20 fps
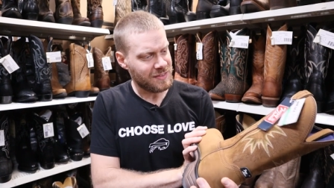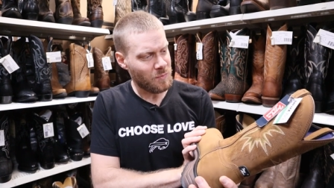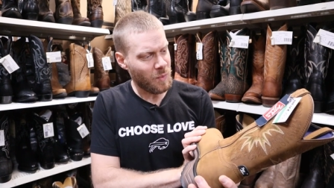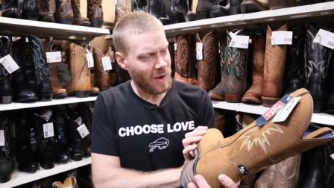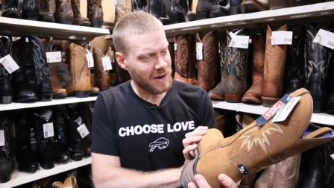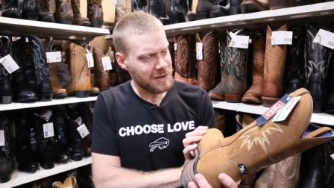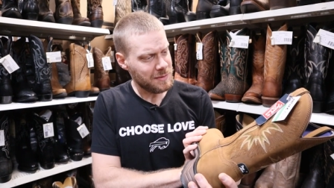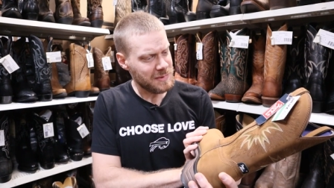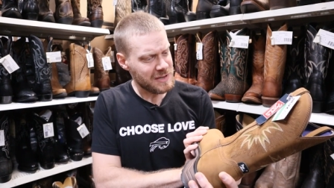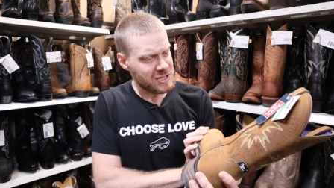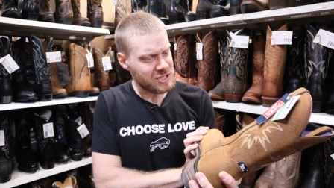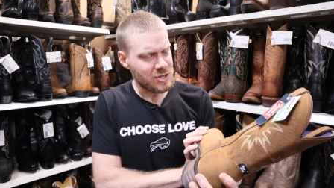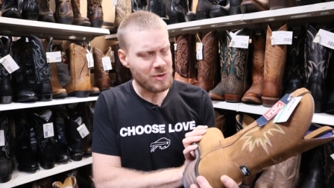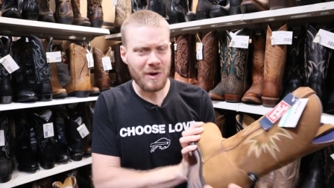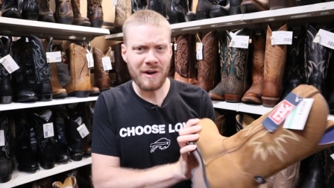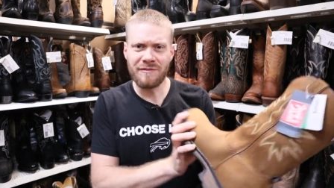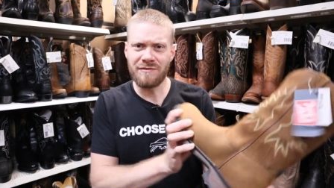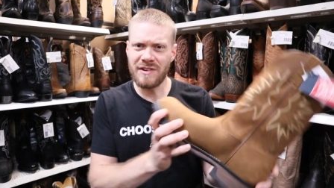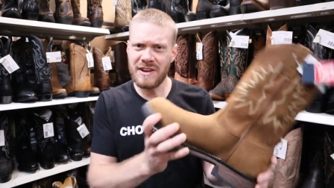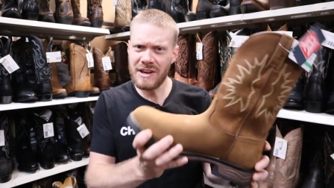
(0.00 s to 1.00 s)
wanted me to
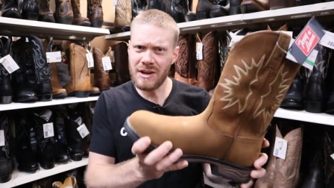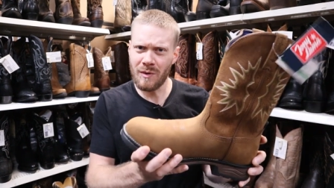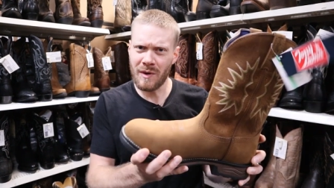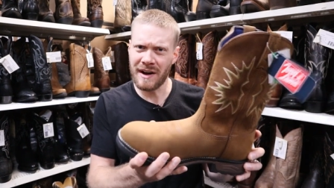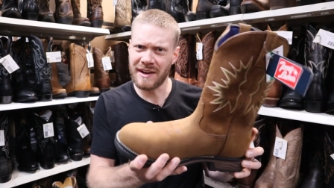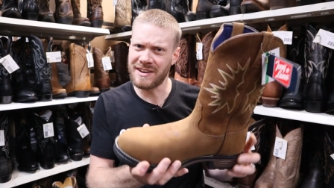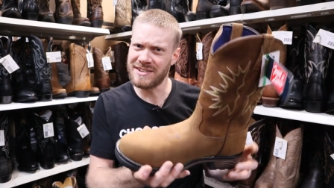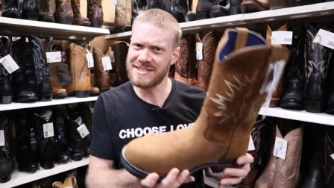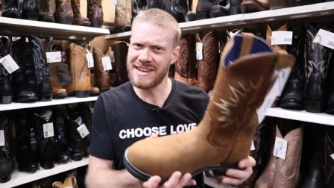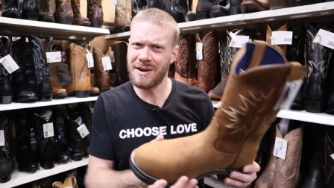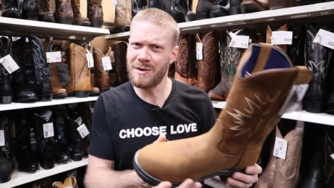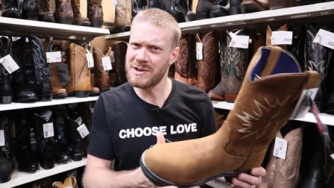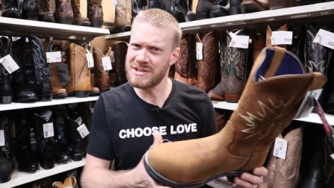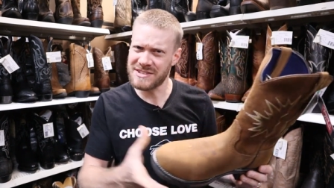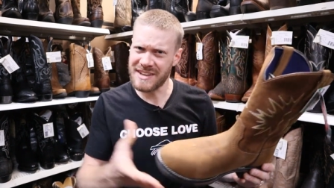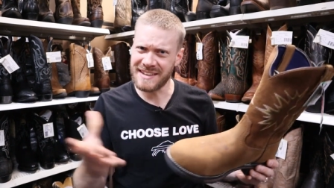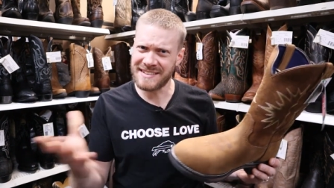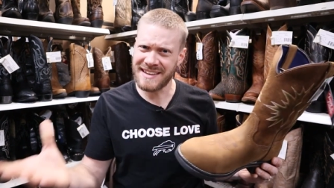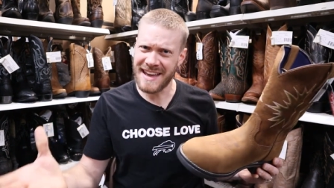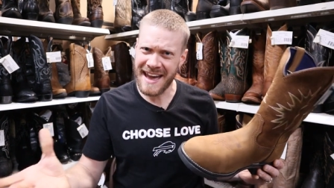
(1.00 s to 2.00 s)
do a video on because I always
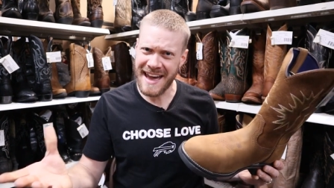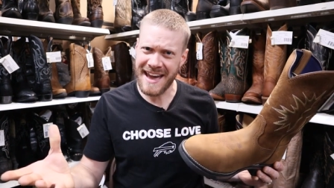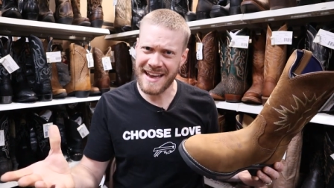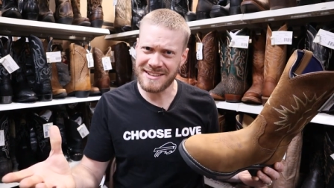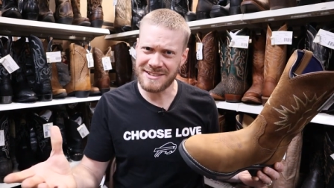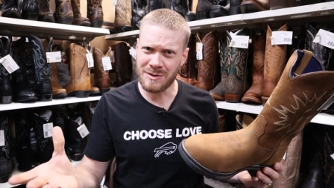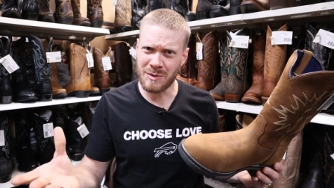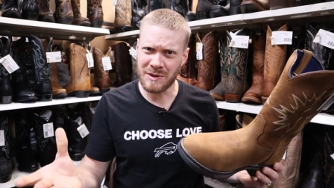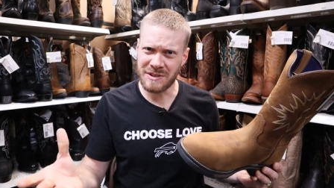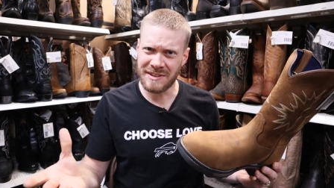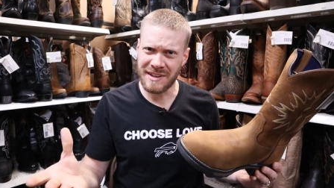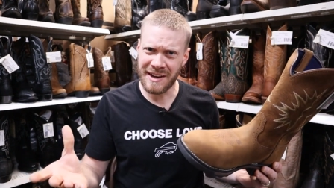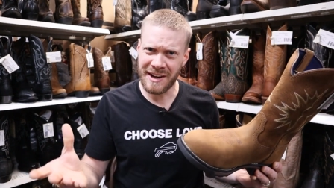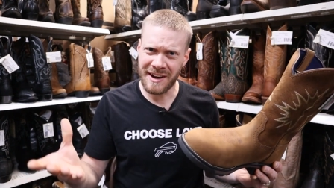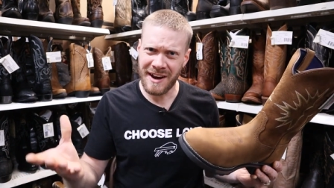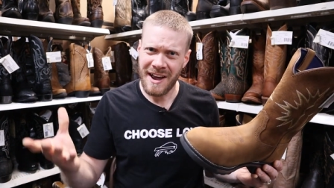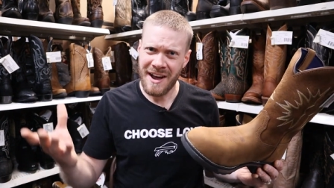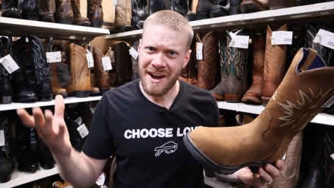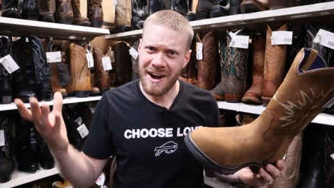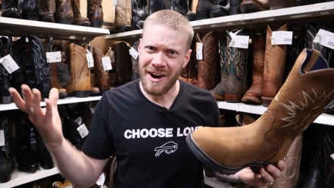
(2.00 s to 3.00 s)
like to ask what
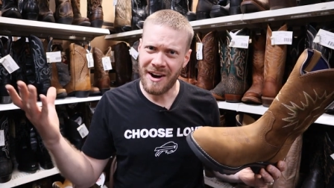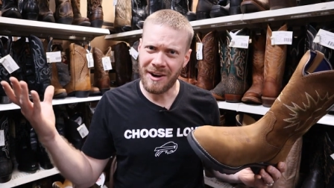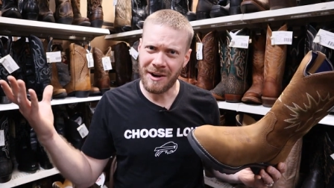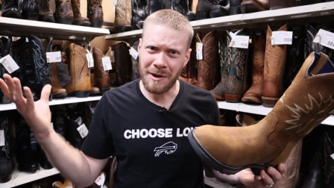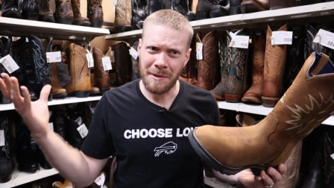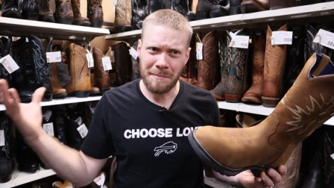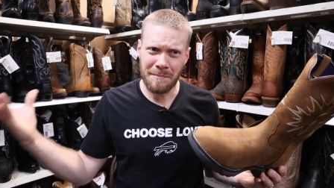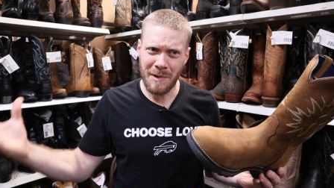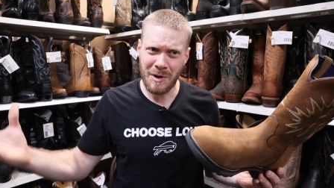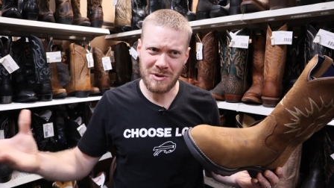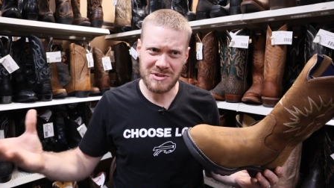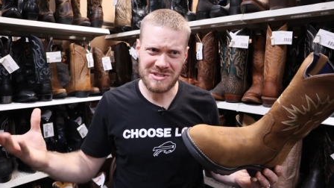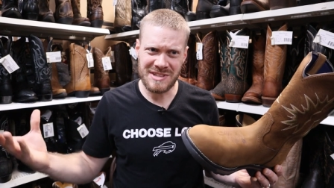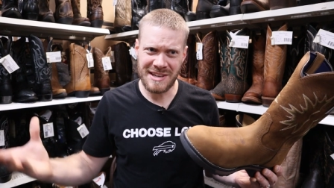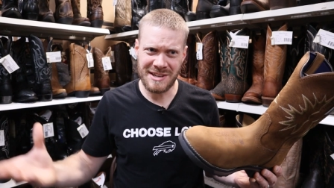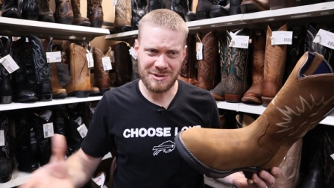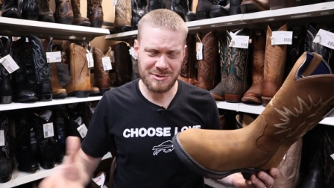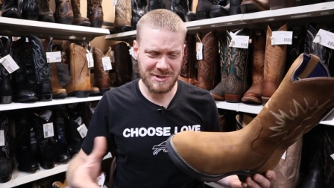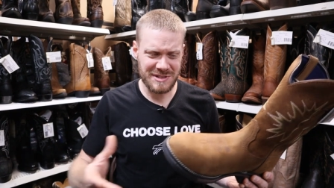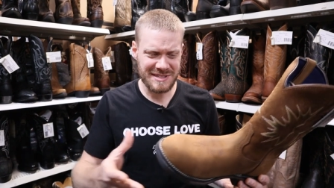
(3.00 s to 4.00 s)
they are most
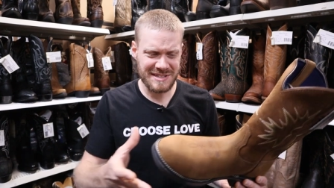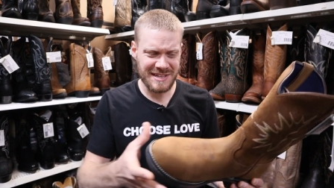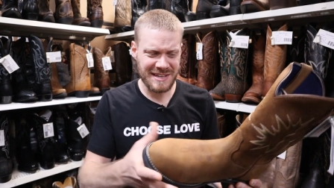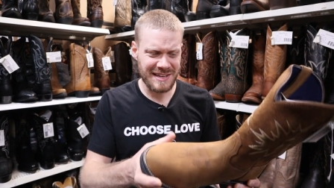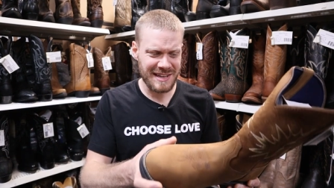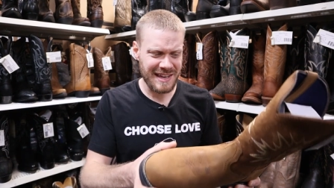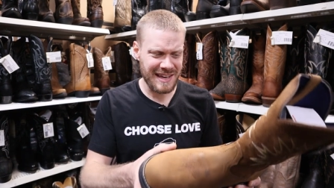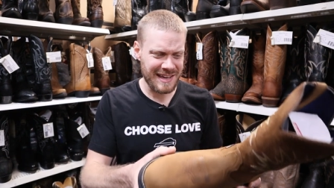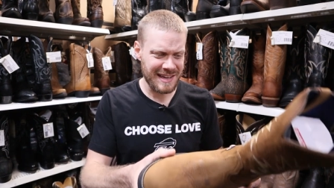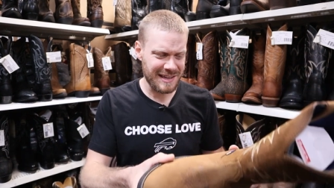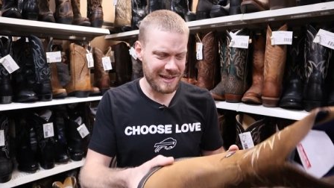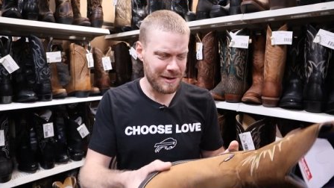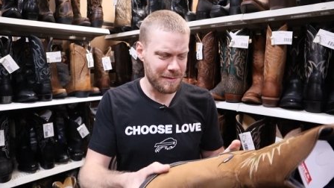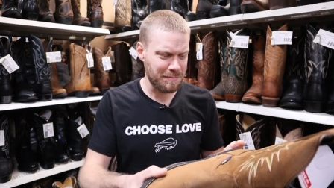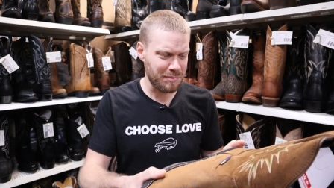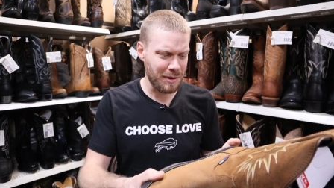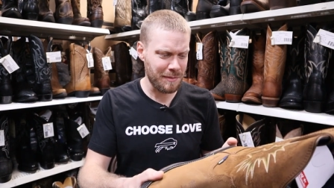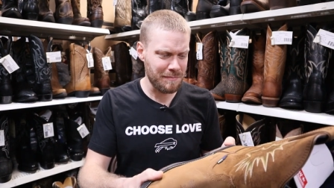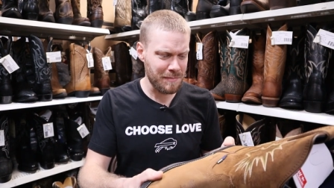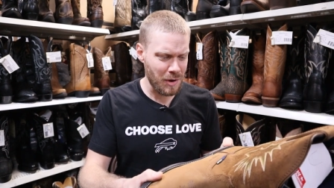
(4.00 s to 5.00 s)
interested in
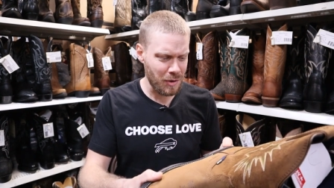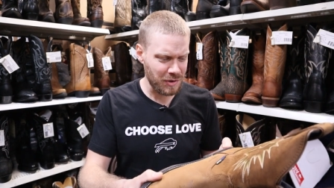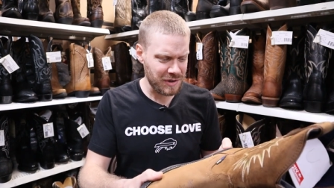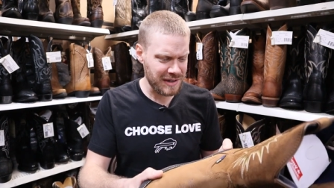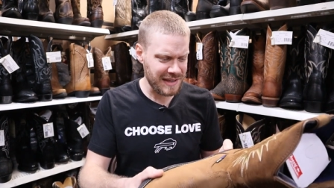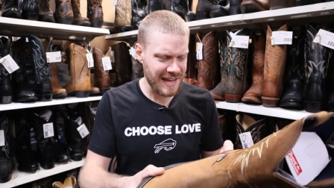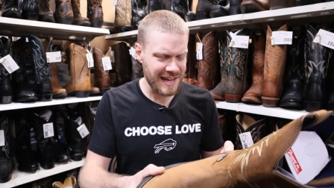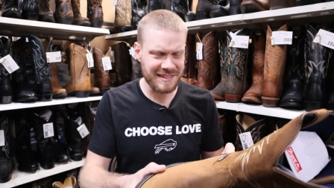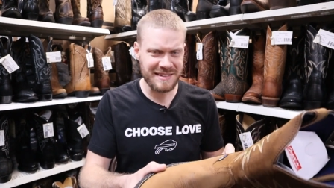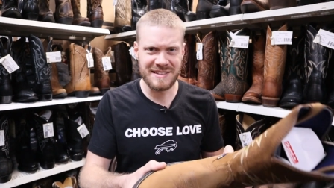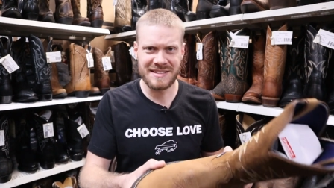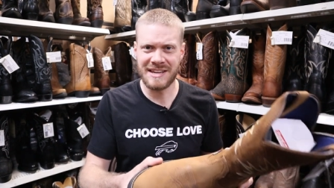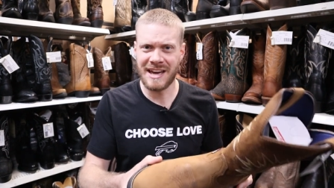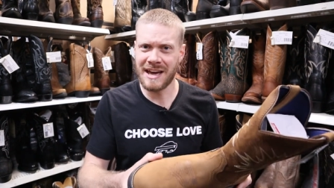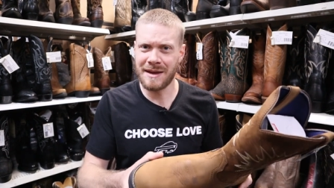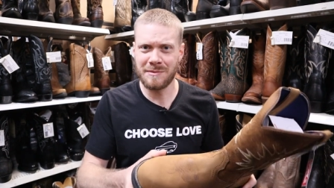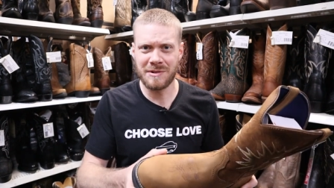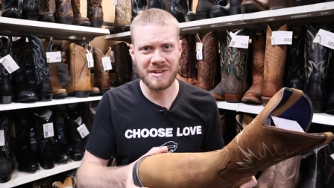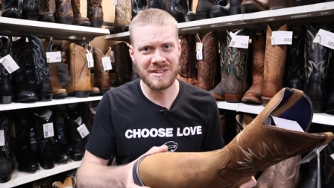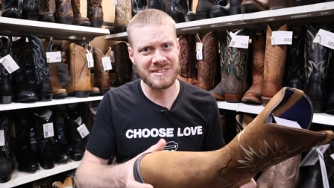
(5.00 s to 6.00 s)
promoting at the
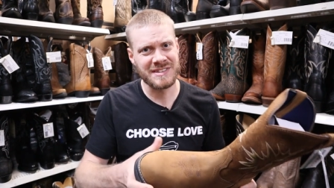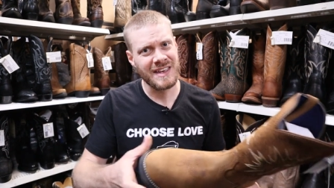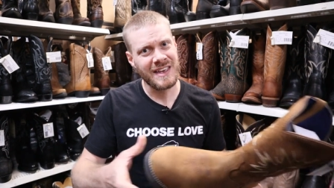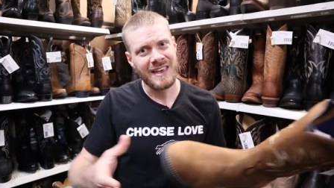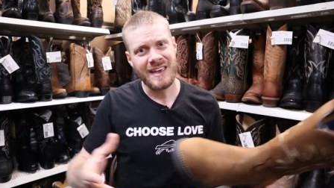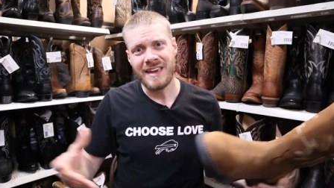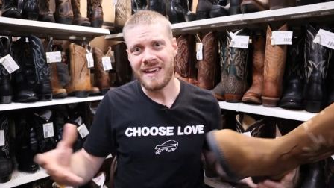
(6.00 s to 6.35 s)
time because